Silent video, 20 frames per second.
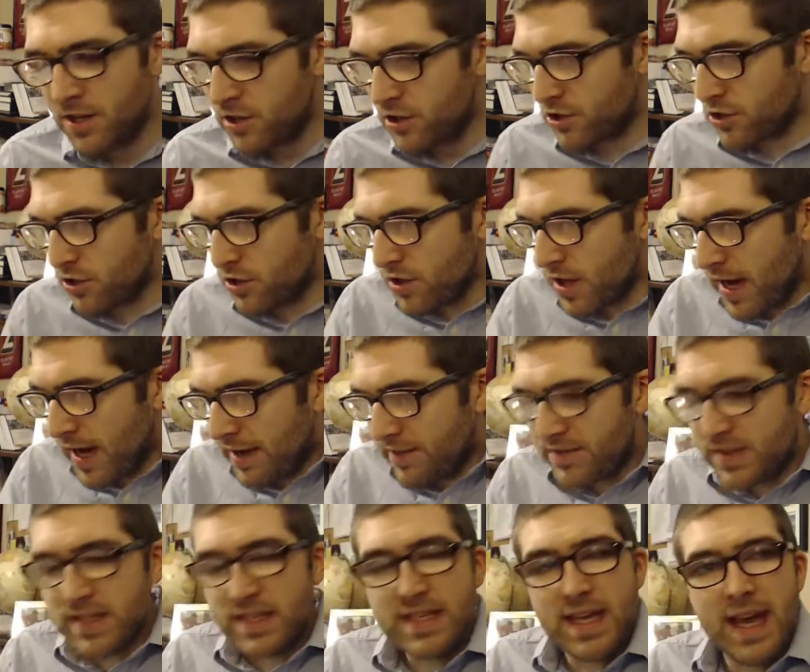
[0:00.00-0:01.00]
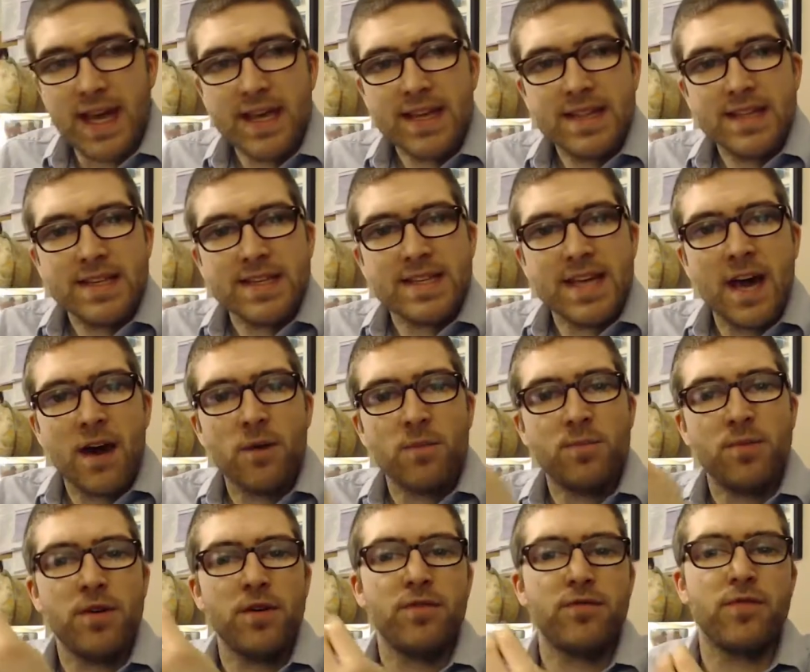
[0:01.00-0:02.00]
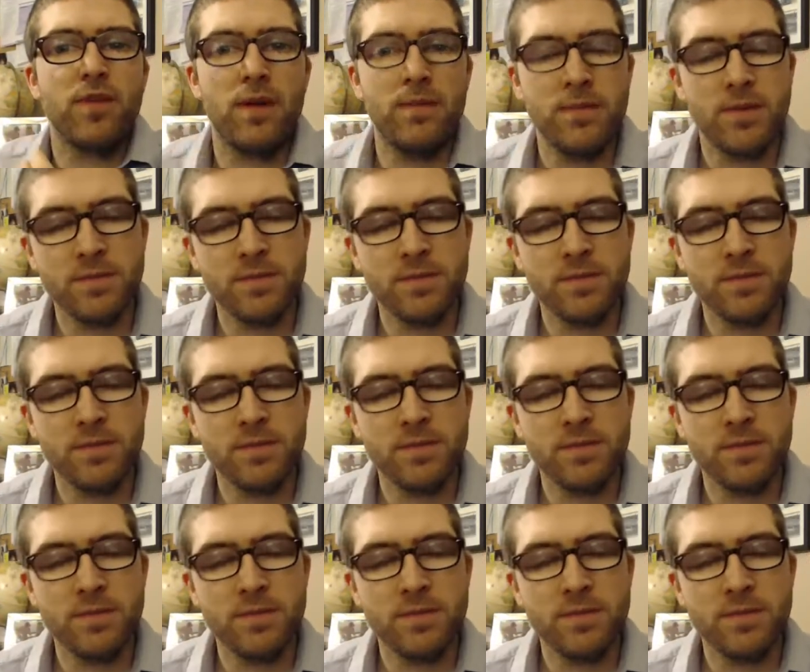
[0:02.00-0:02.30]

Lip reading: So you have to take this output from